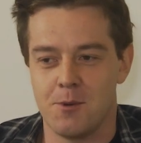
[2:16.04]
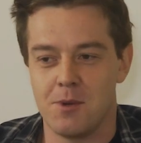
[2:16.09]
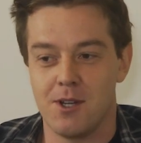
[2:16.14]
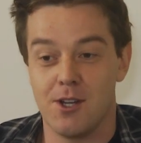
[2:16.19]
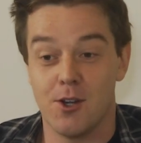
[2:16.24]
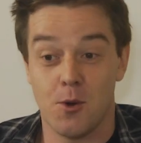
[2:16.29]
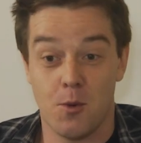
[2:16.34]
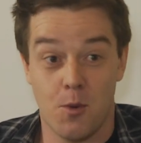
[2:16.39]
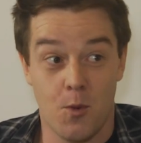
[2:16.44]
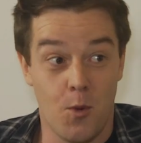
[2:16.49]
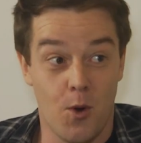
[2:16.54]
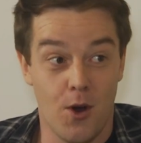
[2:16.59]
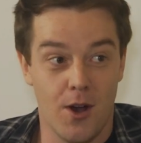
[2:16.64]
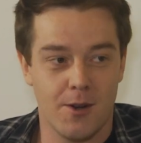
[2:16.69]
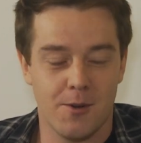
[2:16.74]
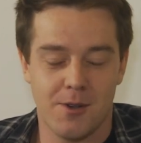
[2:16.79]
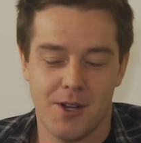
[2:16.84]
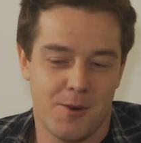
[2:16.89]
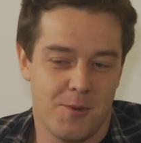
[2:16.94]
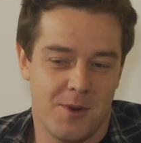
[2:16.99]
And we go, well,
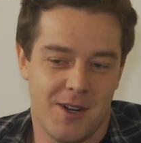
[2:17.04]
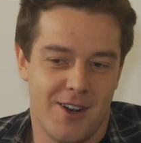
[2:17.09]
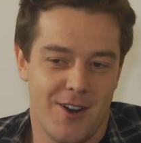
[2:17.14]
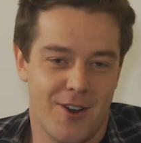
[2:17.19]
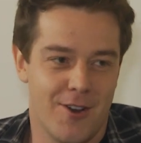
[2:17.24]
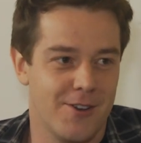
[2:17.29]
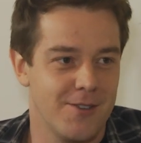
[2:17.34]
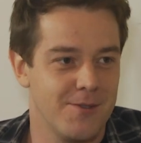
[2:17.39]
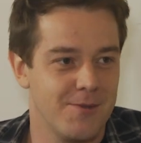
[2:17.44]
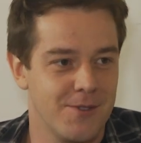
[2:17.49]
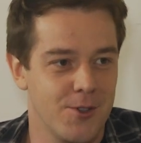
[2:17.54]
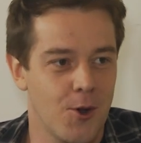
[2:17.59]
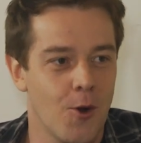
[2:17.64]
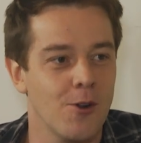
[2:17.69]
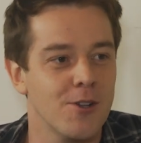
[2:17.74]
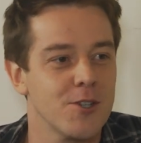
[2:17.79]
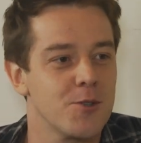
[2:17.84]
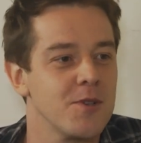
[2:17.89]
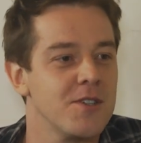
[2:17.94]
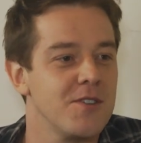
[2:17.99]
what? We go, we don't know.
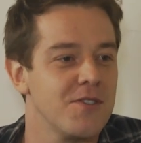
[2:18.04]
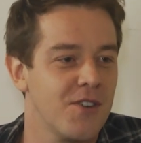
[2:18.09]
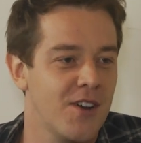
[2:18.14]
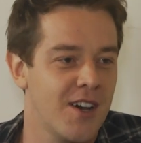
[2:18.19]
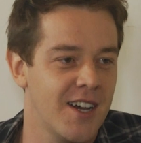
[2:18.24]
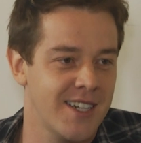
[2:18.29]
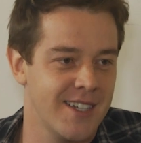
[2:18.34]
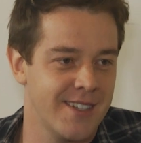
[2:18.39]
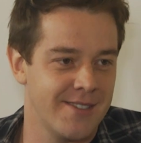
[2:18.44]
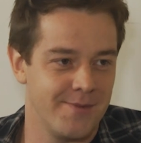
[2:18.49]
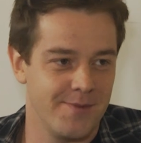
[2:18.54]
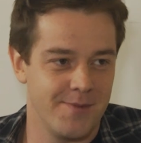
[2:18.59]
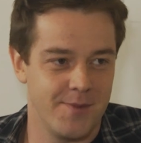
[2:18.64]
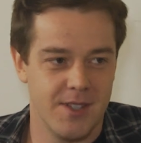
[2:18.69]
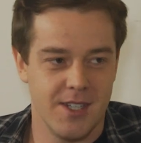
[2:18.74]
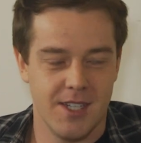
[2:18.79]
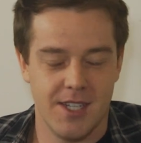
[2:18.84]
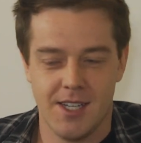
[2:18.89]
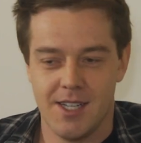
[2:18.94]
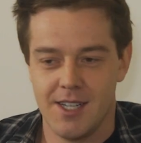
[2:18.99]
Call us when you find it.
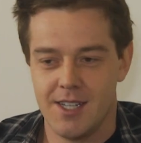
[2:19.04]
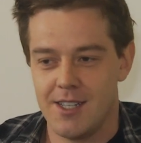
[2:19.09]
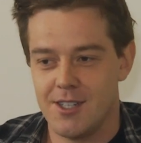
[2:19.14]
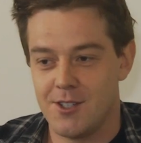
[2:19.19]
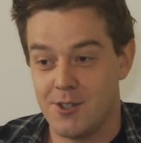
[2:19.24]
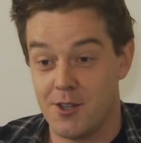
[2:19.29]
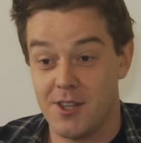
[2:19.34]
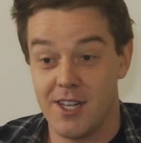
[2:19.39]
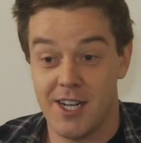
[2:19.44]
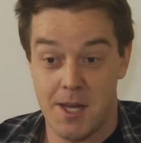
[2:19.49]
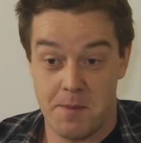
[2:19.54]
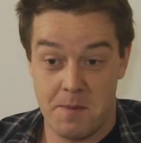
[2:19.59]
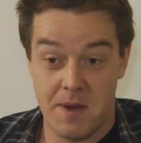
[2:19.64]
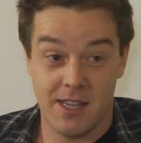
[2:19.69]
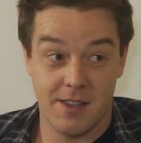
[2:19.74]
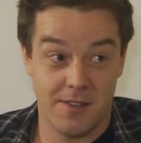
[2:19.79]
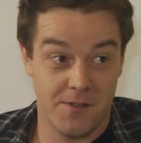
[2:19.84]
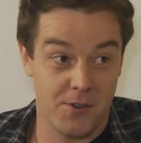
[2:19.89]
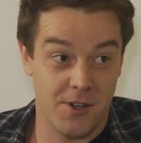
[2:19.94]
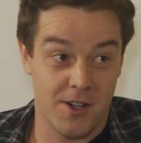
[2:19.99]
So then I
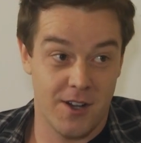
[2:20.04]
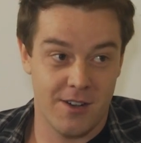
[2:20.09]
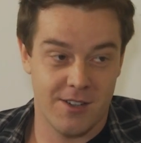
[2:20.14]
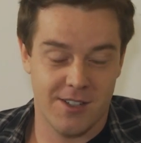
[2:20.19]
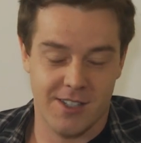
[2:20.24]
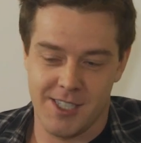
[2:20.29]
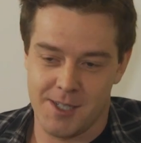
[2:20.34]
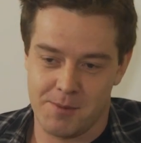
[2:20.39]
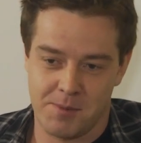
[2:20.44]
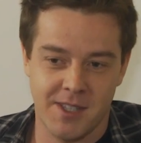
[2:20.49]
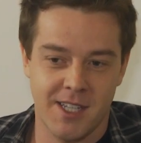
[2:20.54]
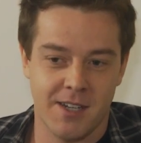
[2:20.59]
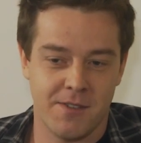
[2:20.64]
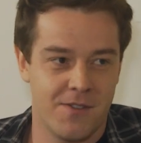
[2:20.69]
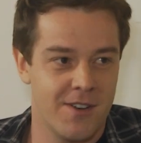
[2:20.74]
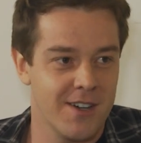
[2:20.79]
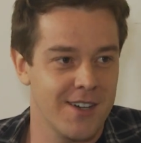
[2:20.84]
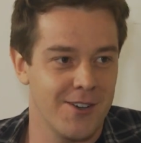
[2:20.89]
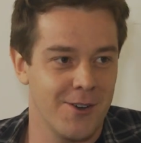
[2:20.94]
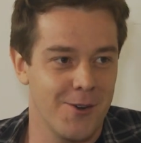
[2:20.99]
made the Free Hugs clip and they
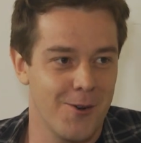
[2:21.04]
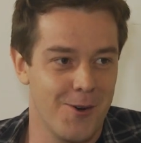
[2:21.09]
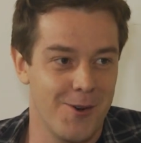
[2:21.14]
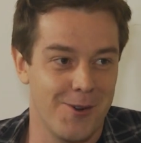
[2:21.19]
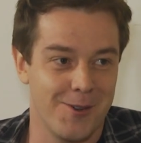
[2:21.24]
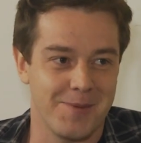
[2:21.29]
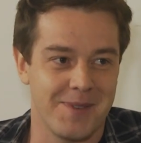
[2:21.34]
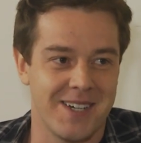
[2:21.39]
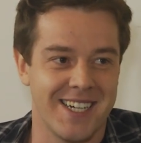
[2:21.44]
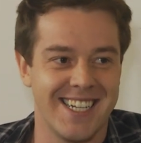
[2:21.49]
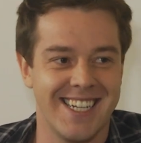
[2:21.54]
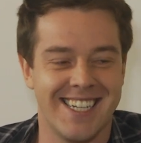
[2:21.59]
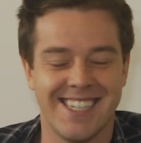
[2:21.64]
fucking called, man.